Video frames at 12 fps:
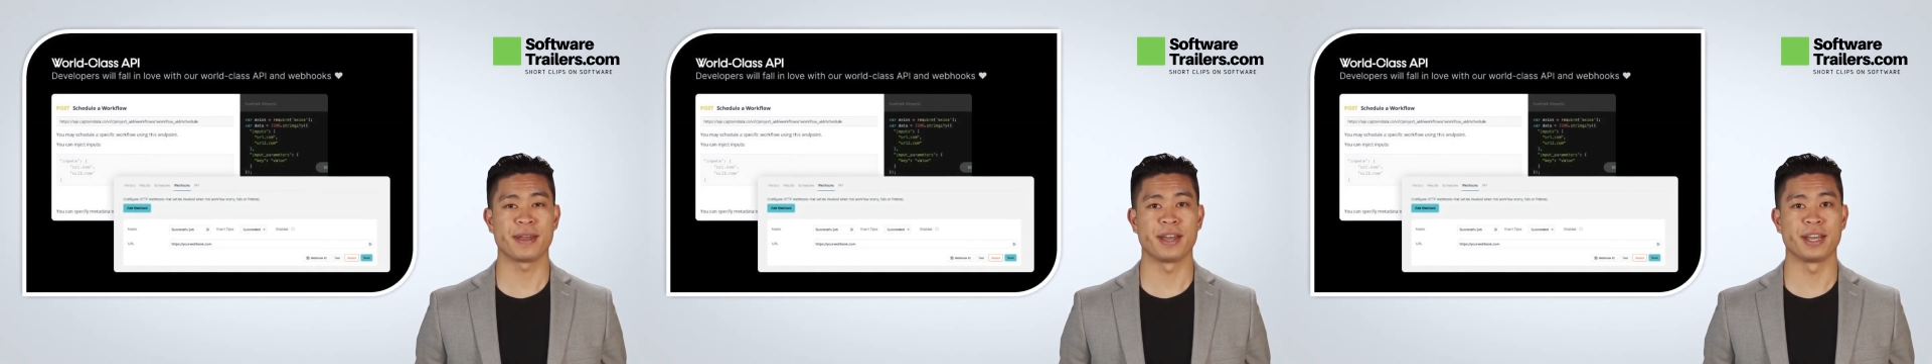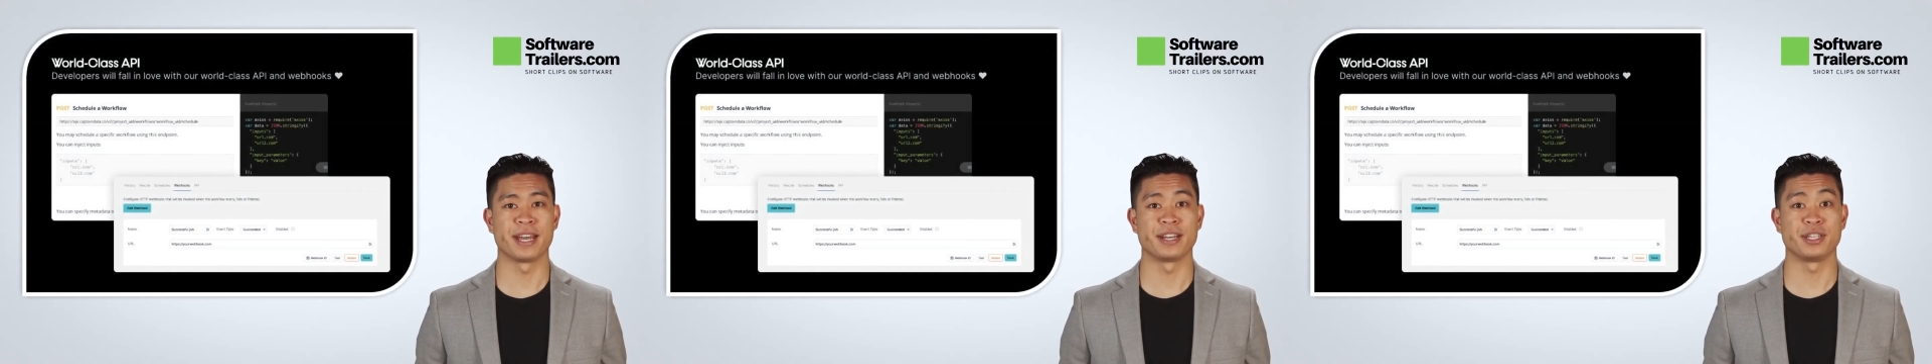
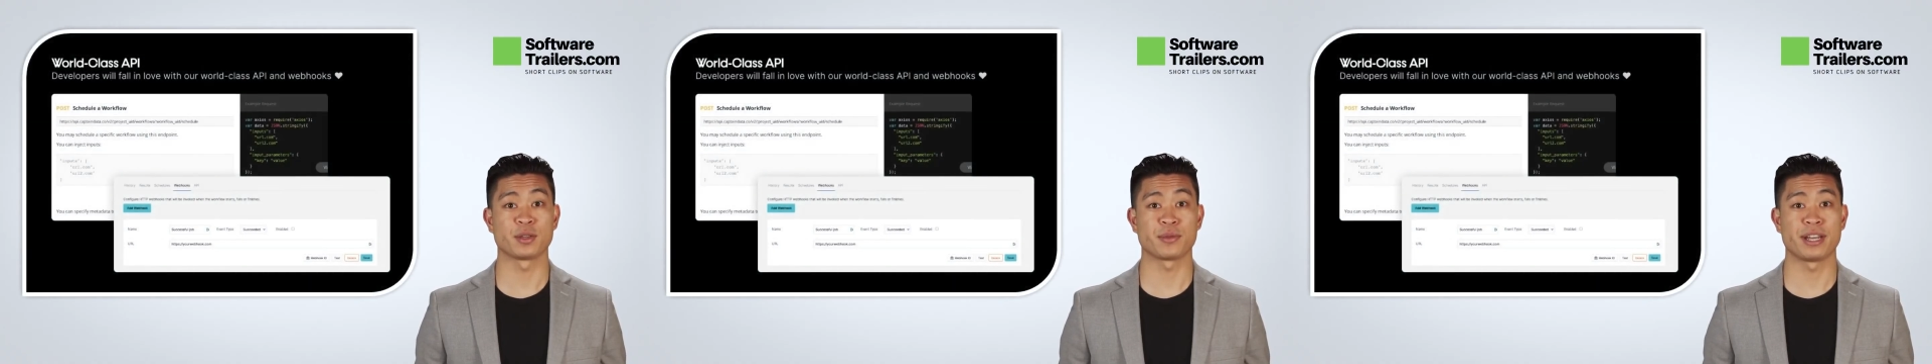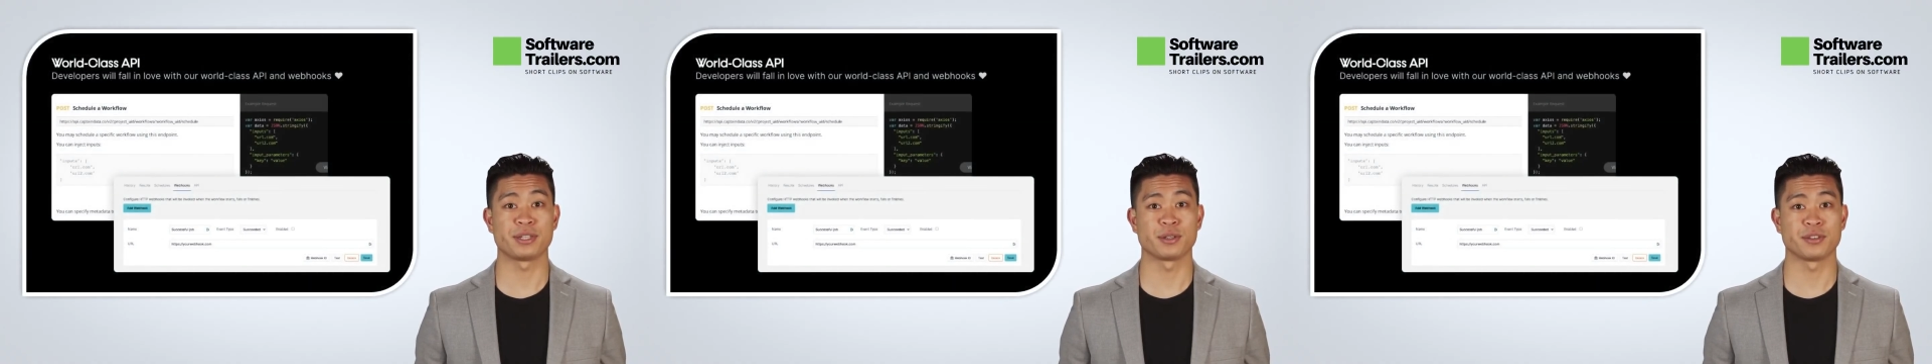It
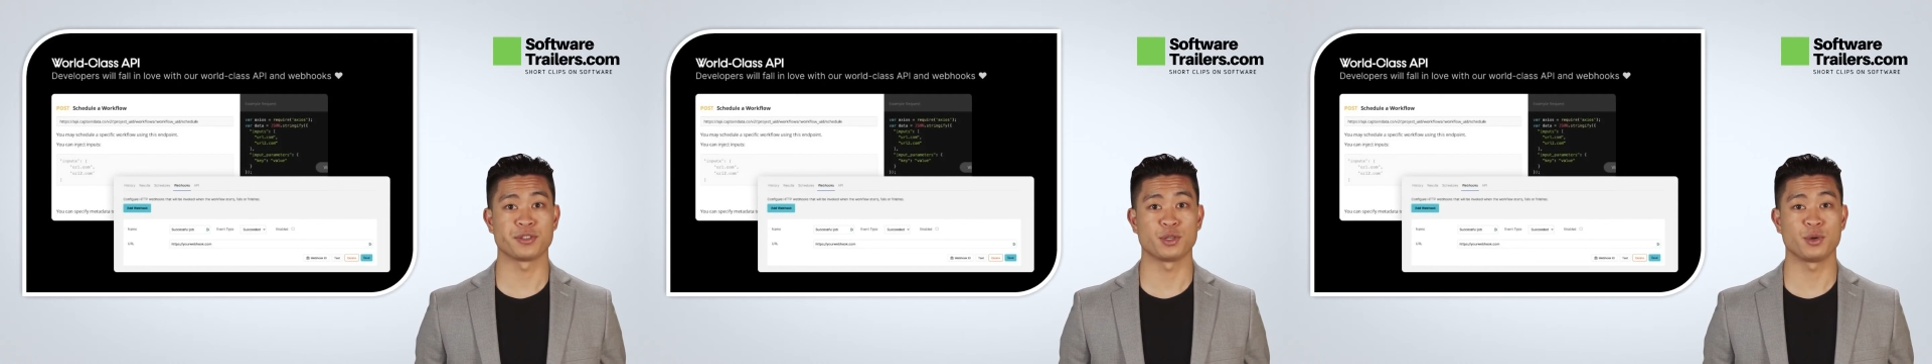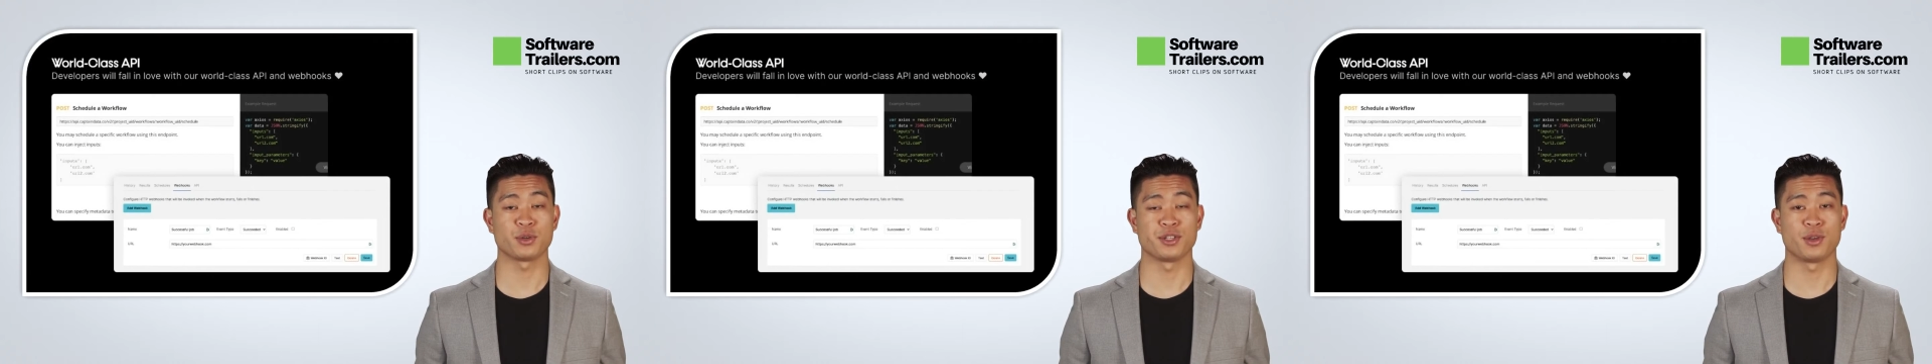integrates with
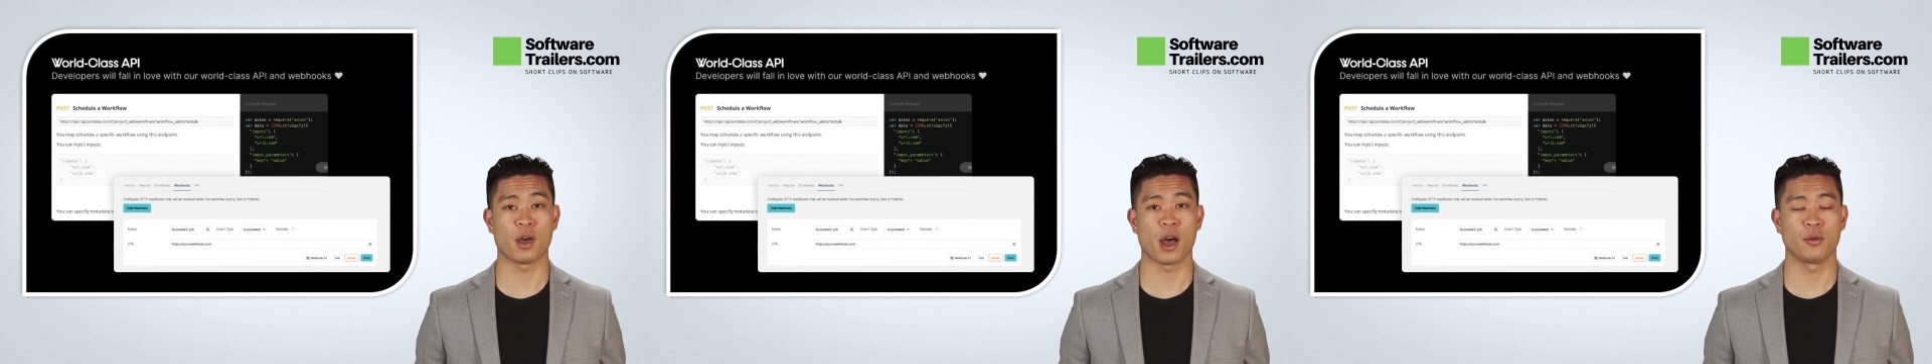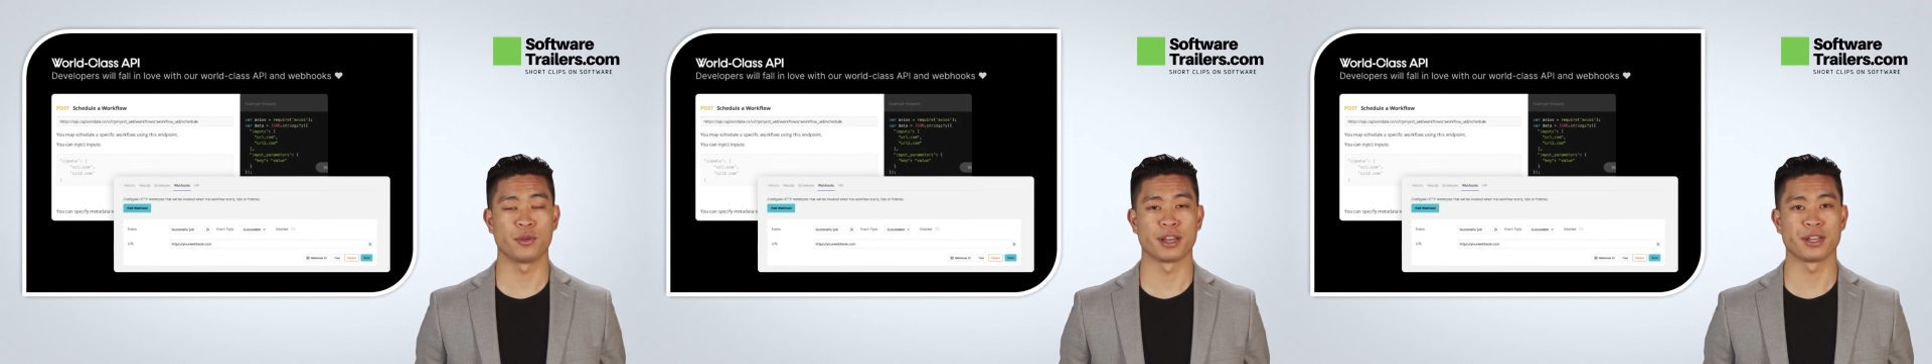tools you're
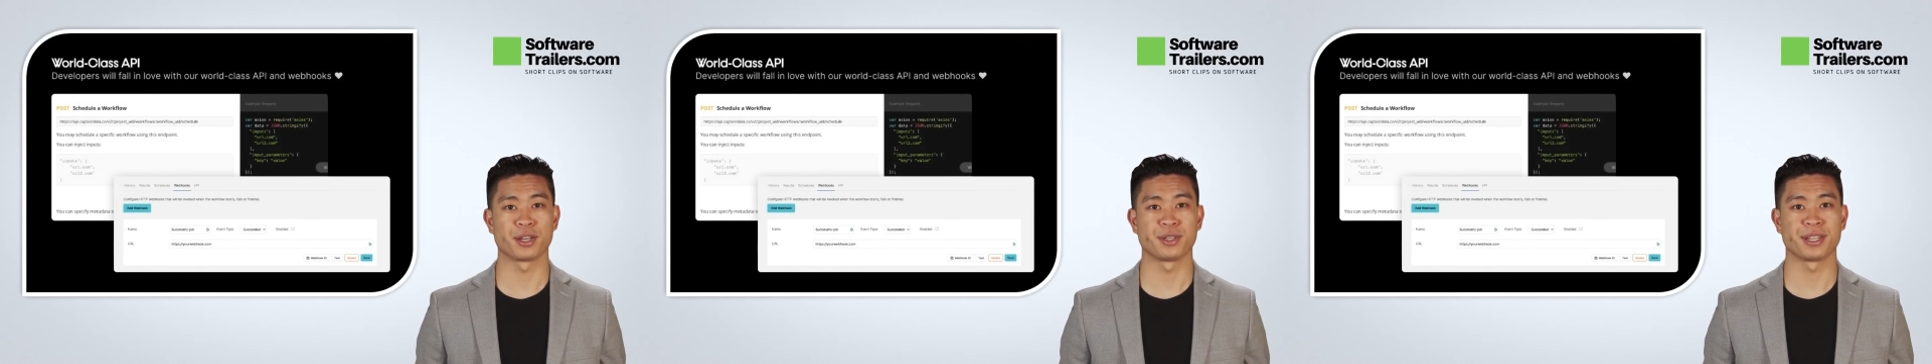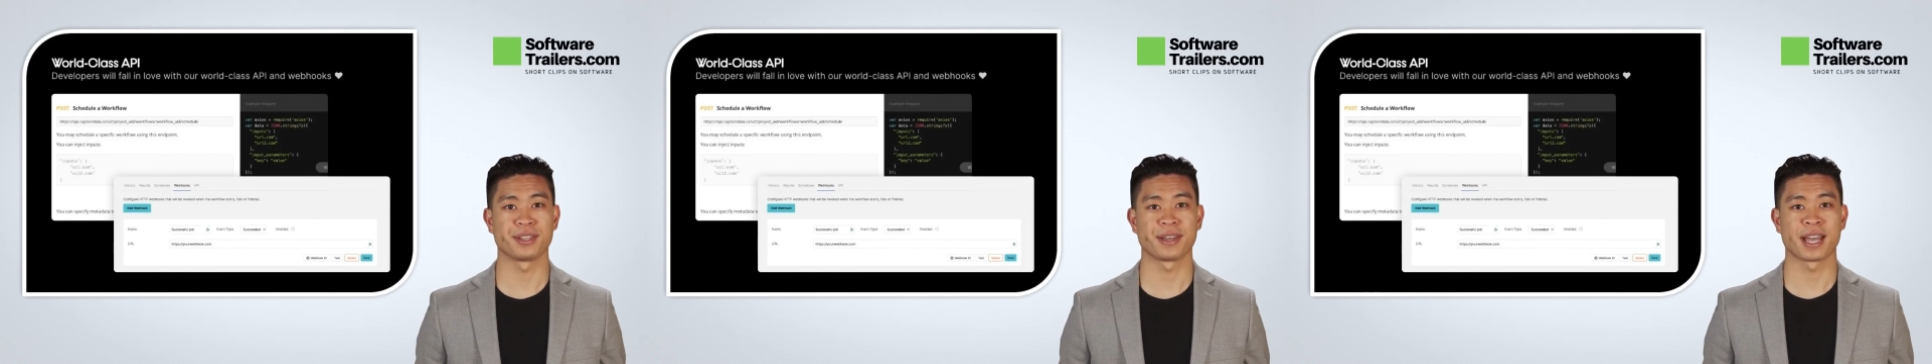already
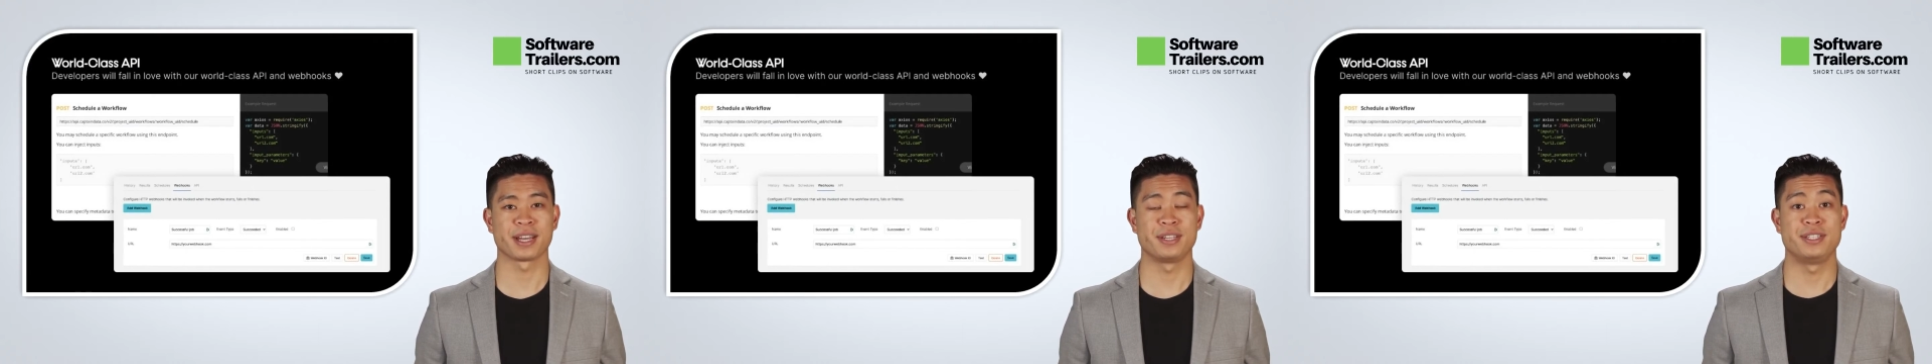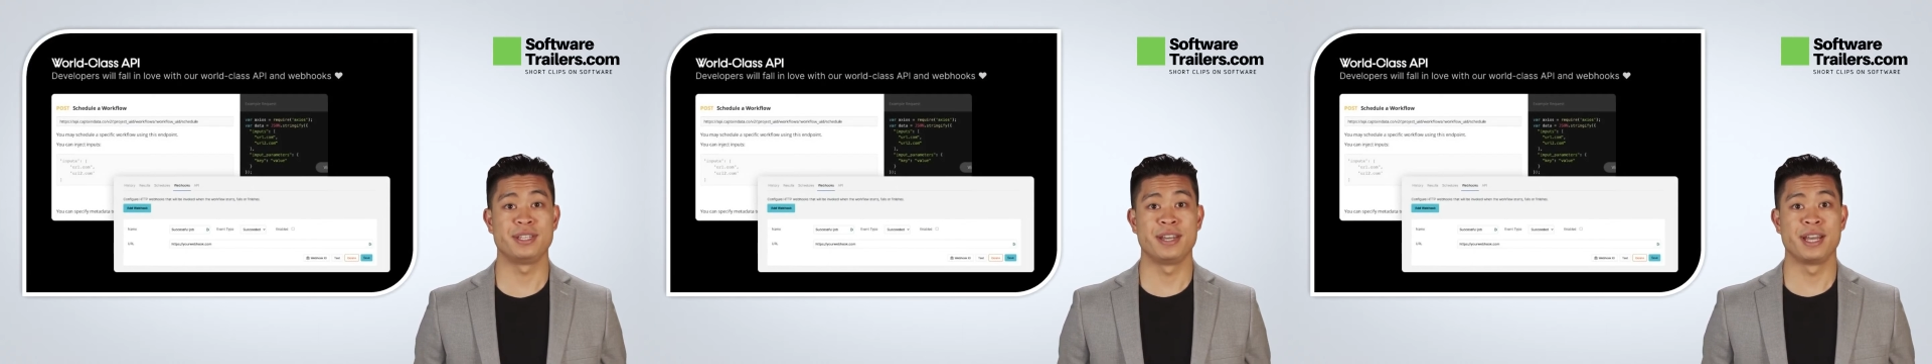using thanks to